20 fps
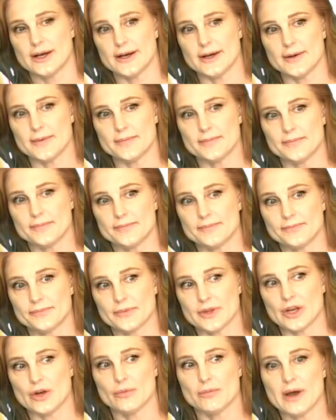
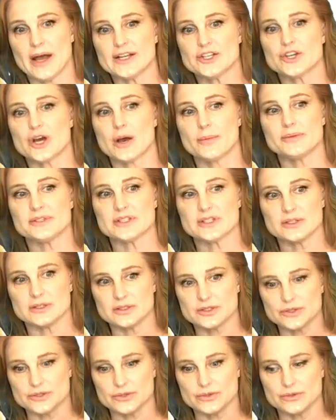You know, my job is
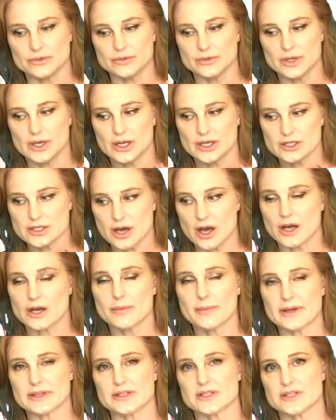to talk
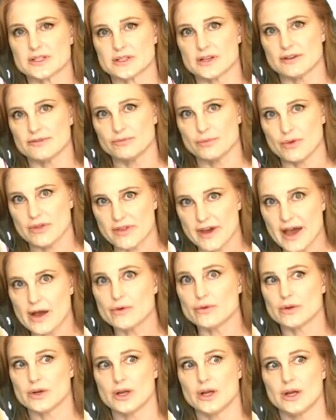about this stuff
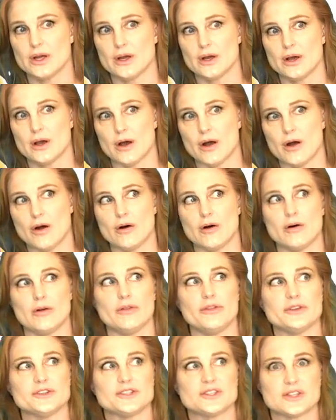without
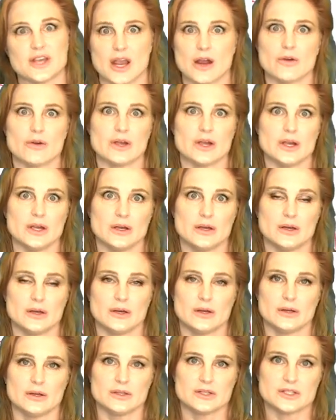all the scary
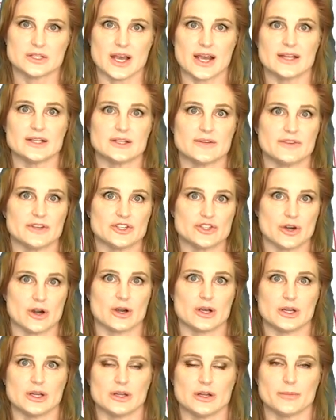scientific
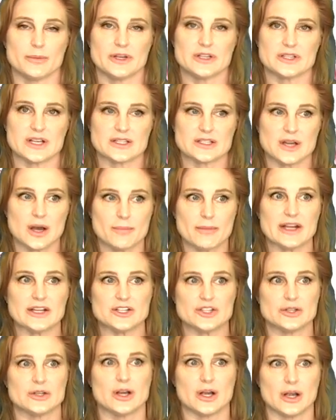jargon in there, because that's not
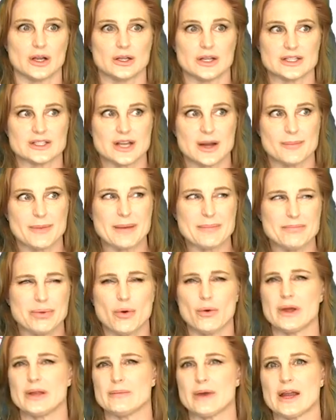my
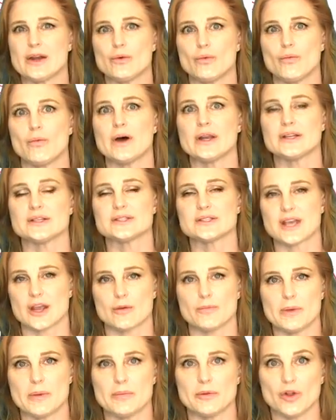point. I don't want to
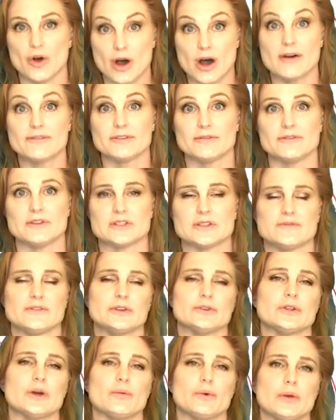scare people off of this
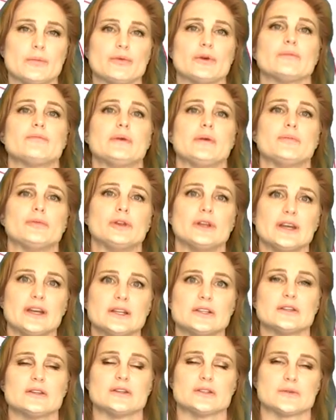field. I want to bring people
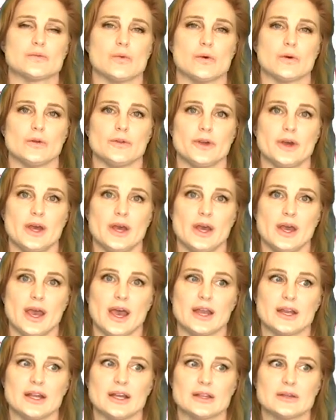into this world
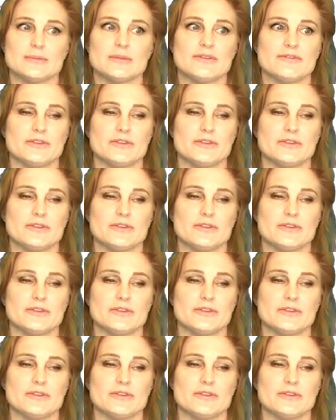and get them to